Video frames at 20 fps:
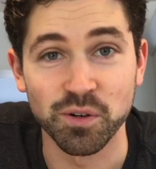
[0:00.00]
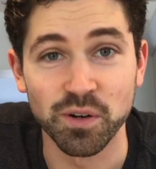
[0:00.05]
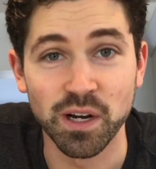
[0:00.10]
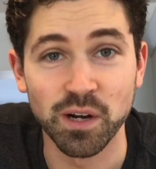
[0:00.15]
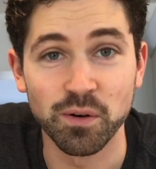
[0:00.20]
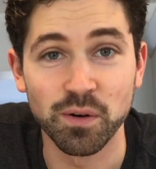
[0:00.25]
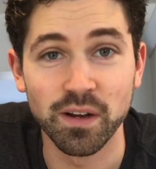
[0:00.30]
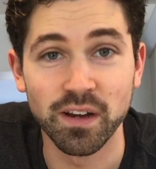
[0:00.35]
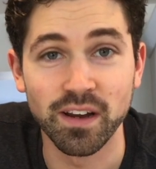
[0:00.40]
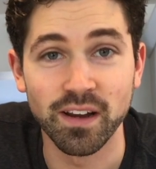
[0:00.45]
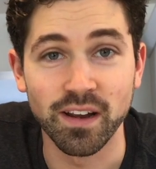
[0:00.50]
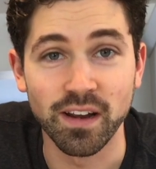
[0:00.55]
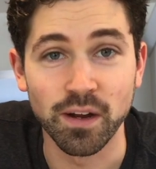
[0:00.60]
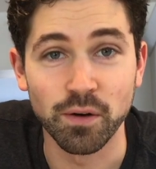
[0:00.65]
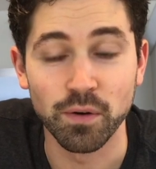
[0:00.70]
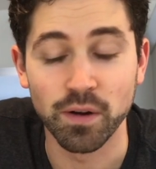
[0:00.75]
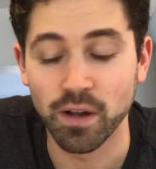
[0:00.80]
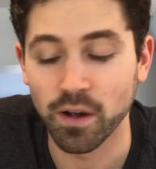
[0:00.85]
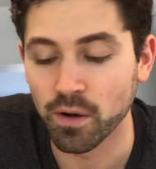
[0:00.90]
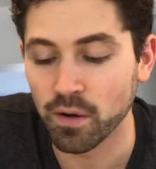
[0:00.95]
here
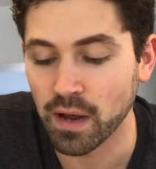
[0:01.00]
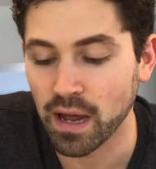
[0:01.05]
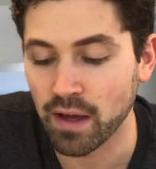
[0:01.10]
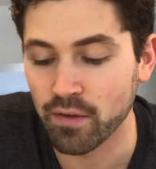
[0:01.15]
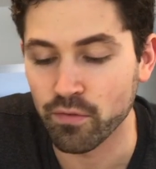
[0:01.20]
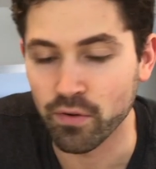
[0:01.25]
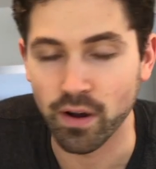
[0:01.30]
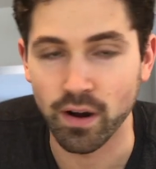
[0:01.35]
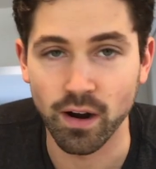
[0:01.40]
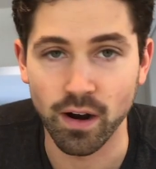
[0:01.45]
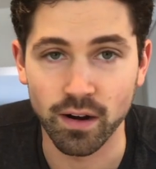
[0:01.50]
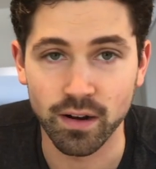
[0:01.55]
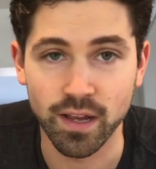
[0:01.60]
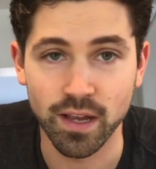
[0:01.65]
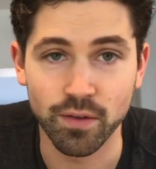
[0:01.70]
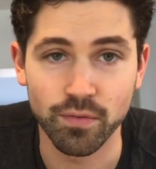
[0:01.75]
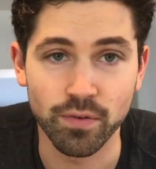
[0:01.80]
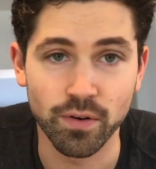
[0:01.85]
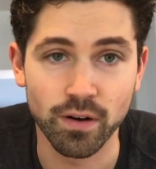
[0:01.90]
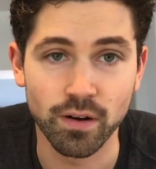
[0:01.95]
we go. I have our
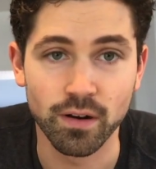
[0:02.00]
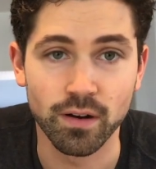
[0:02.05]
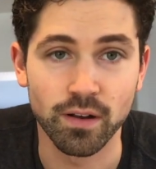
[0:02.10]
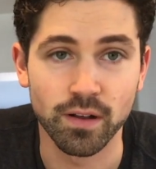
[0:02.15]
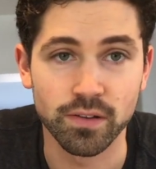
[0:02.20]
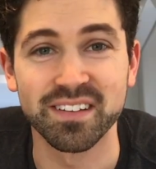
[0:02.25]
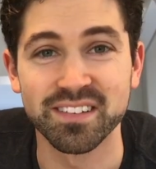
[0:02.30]
kefir.